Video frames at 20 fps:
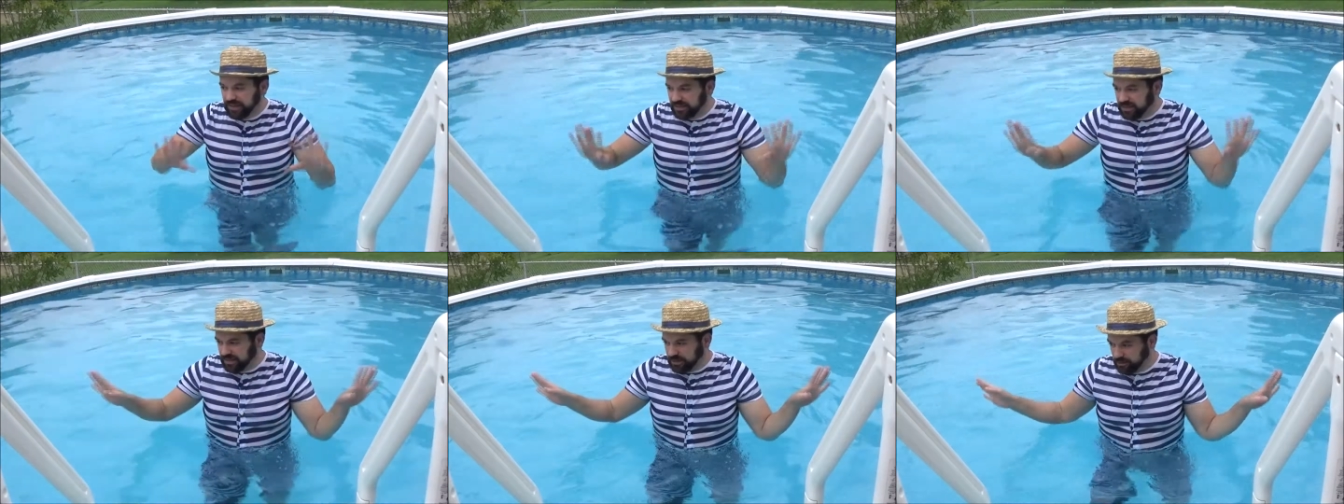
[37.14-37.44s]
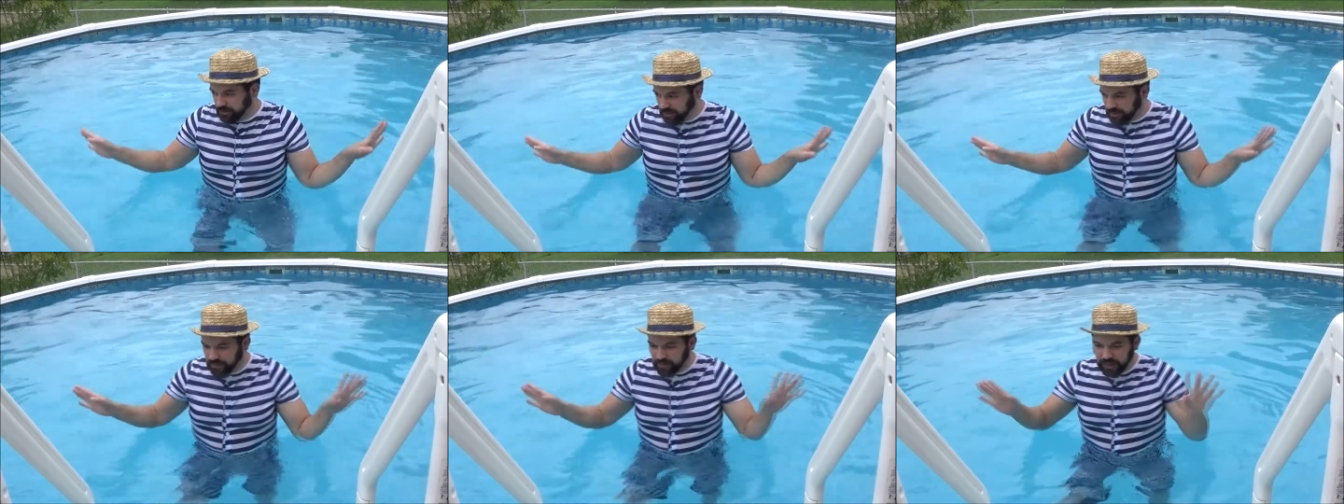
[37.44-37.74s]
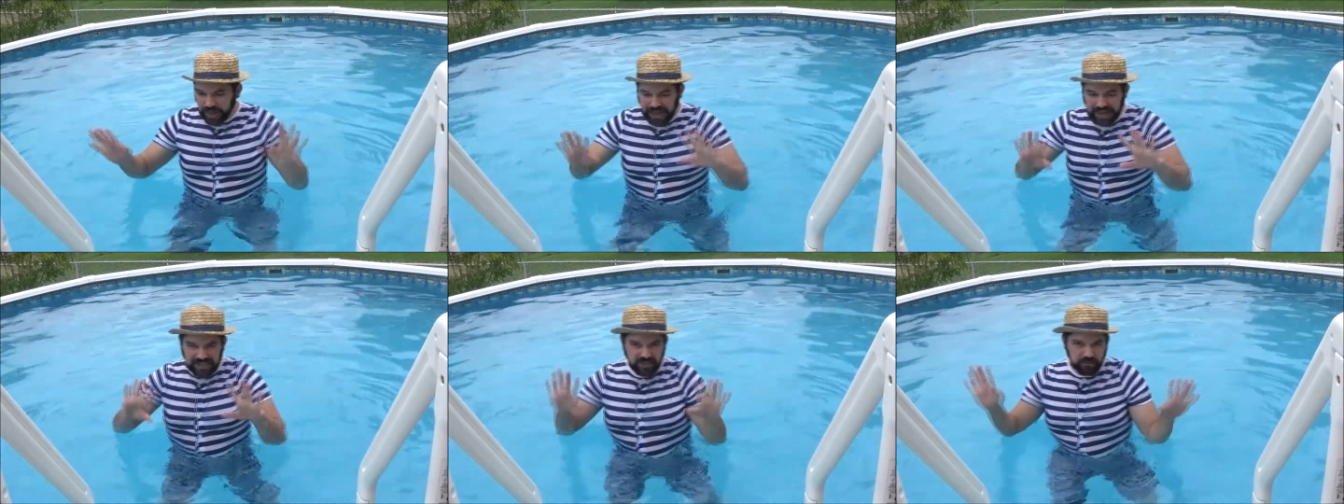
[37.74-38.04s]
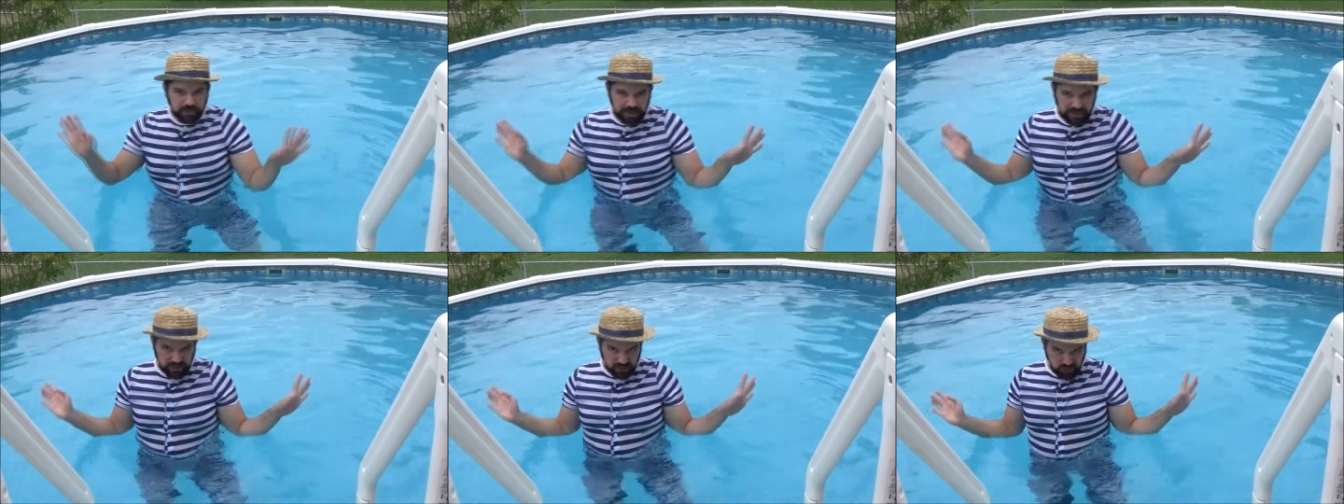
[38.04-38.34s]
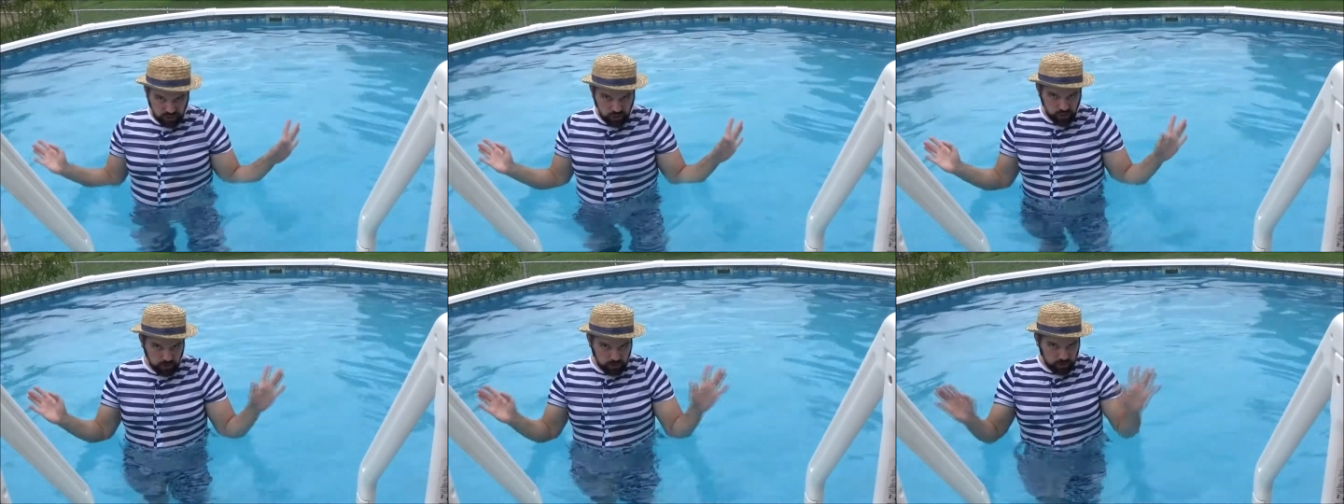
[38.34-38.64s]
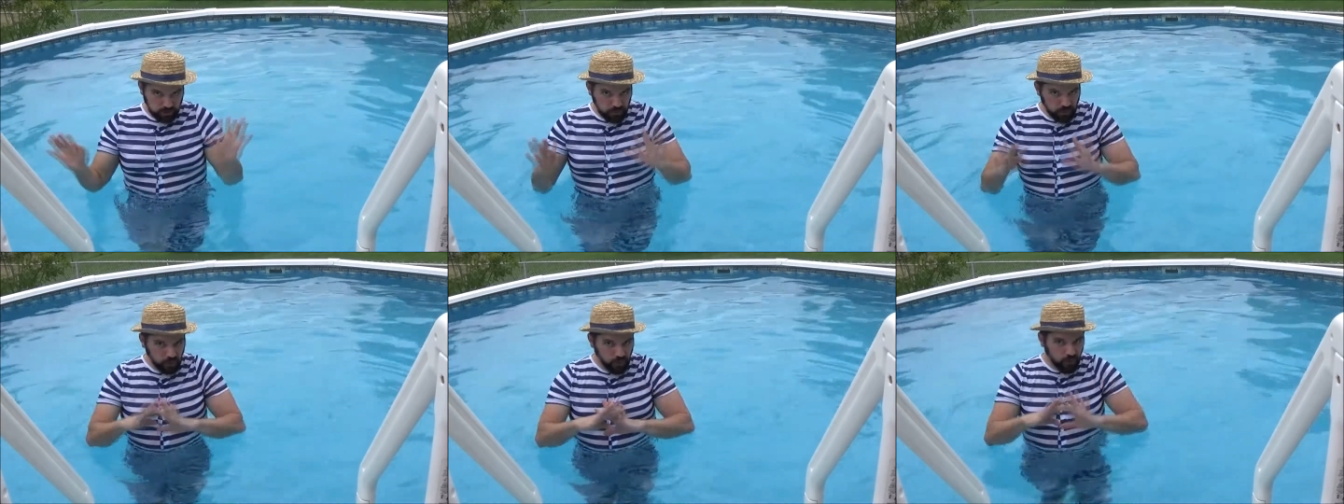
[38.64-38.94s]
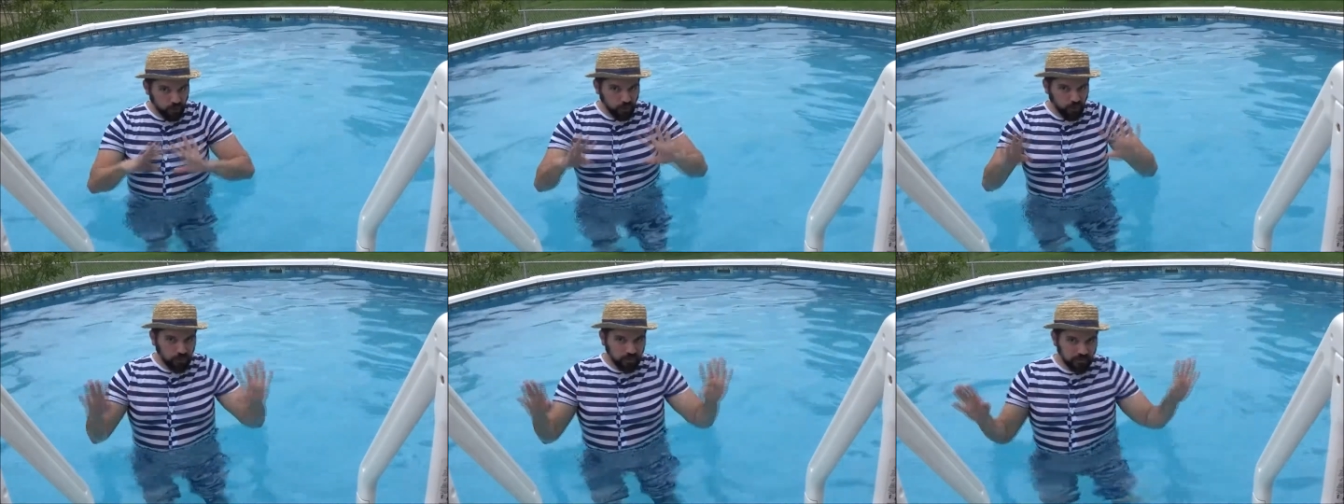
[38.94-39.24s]
some aspects to your
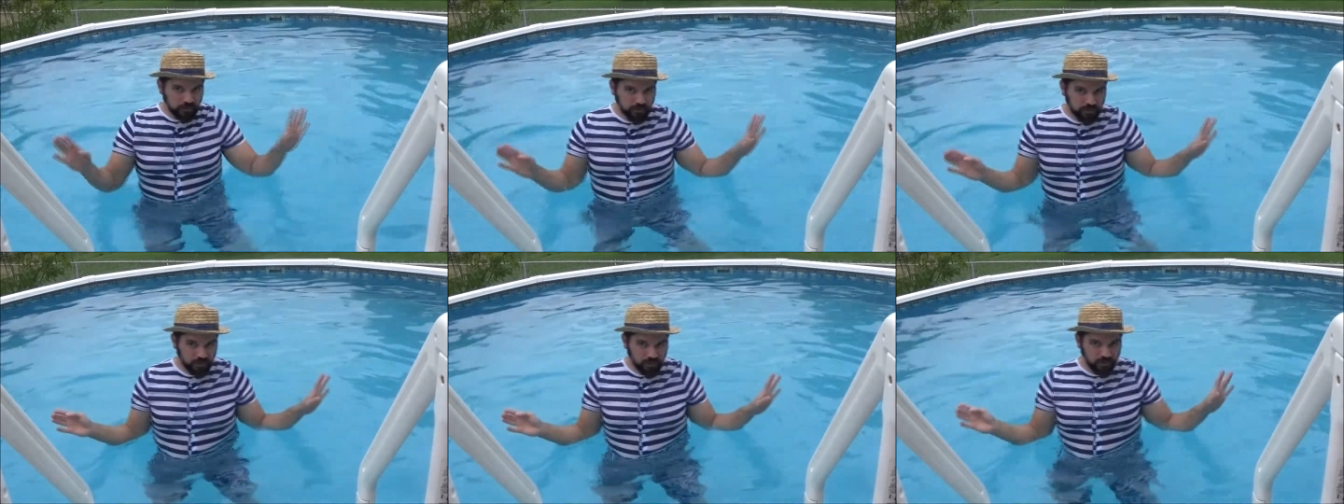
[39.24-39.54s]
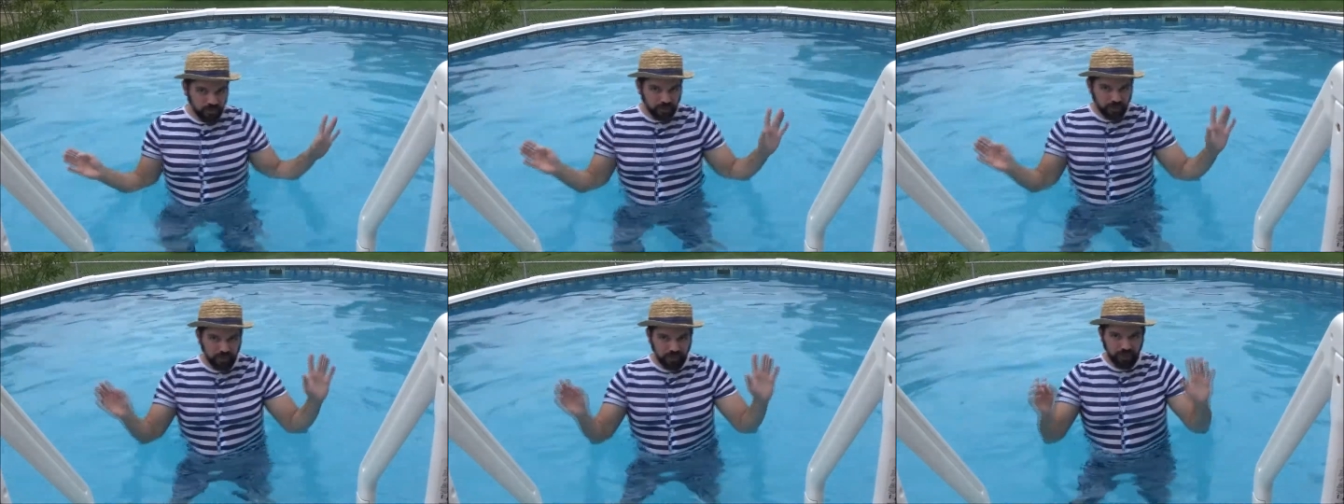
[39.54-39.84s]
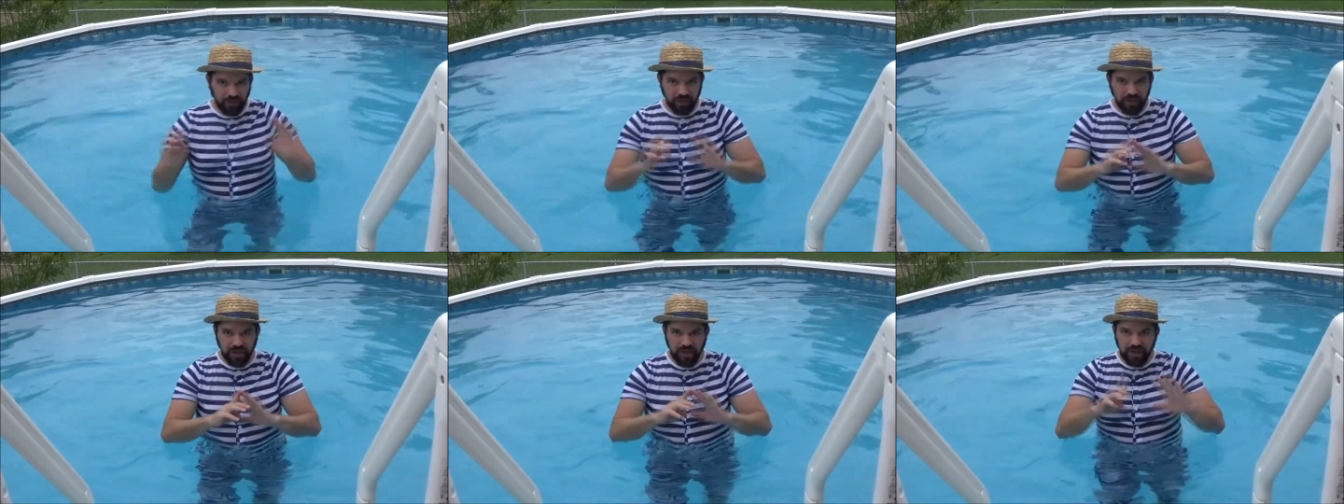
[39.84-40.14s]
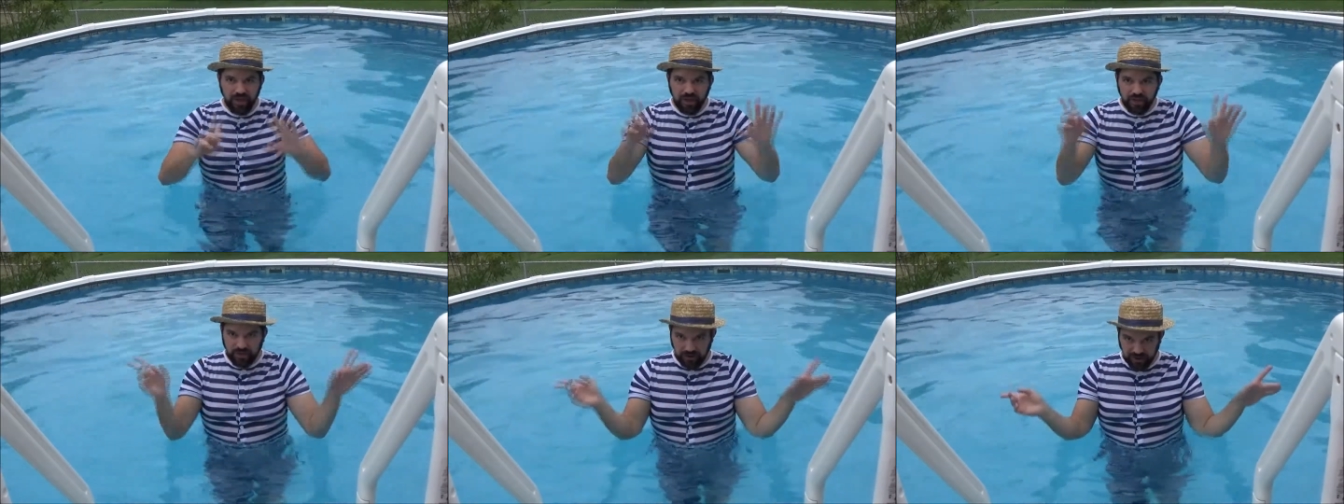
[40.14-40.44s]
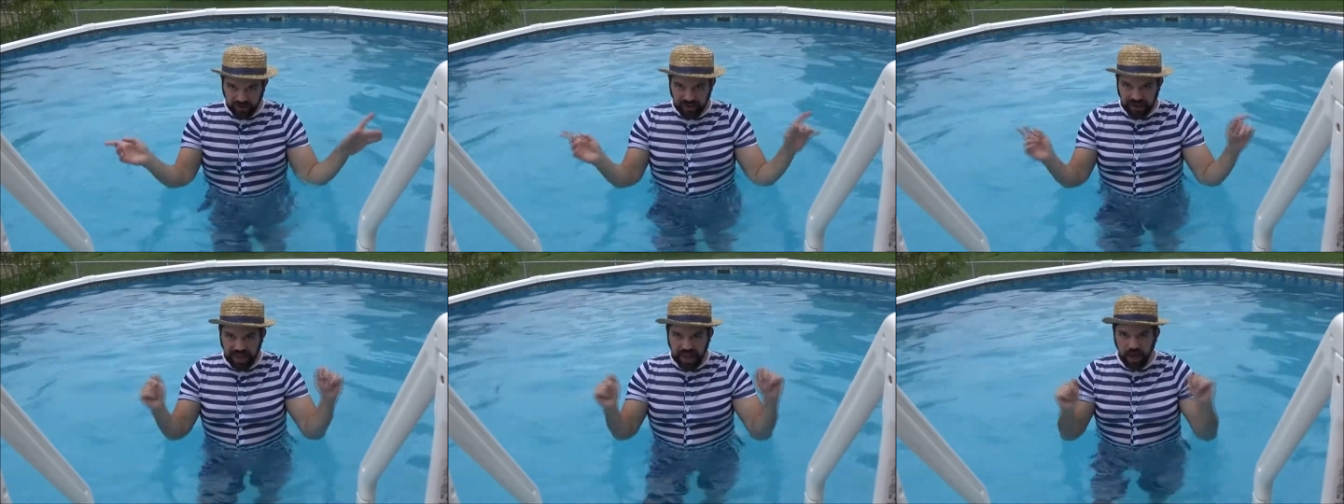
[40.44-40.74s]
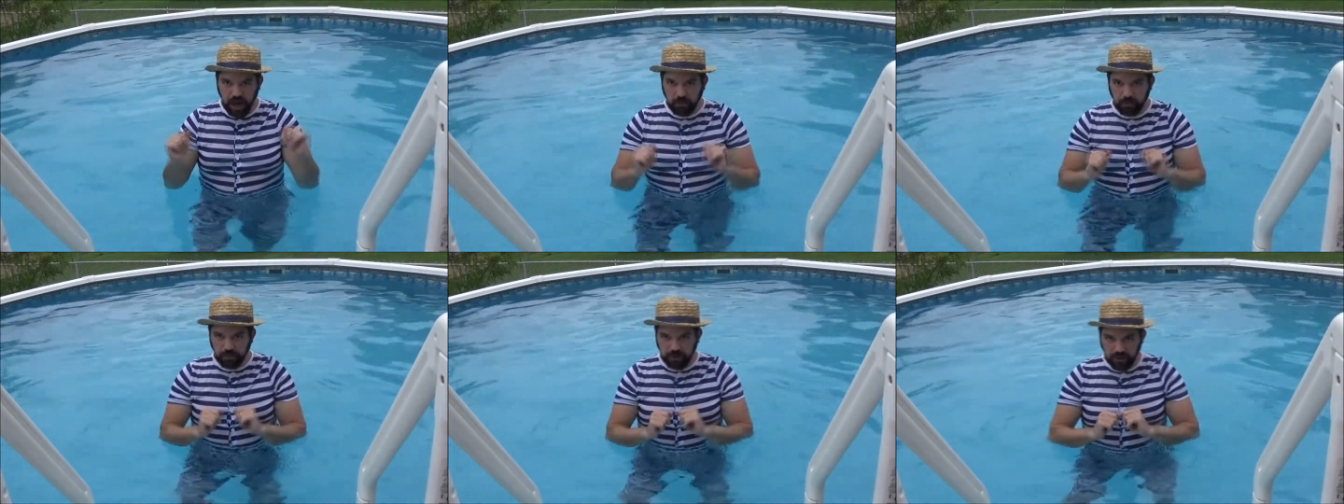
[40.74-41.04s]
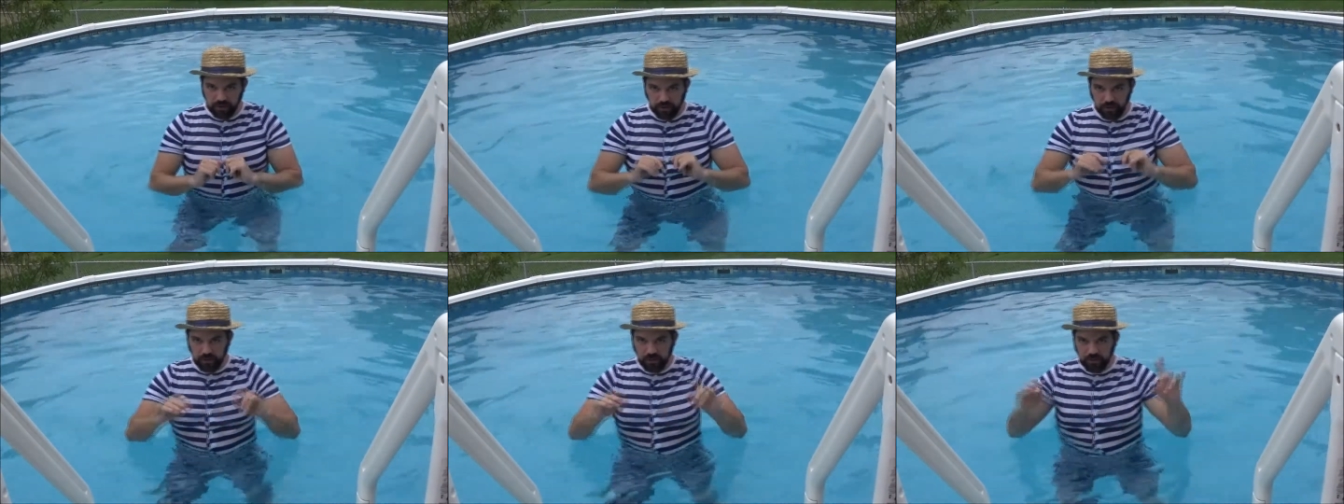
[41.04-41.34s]
pool that are going to help you